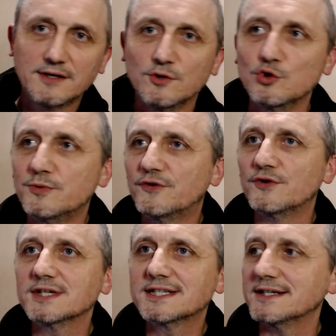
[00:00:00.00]
Oh, before
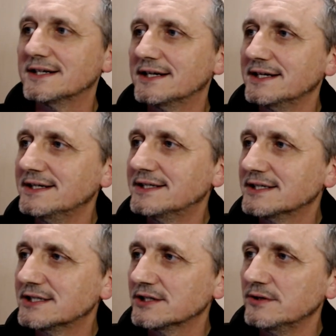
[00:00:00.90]
I start, I need to
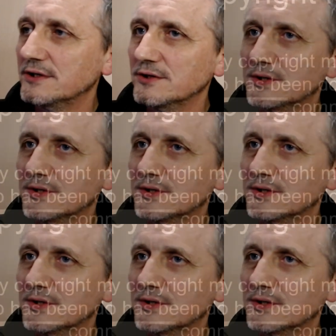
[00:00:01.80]
show you.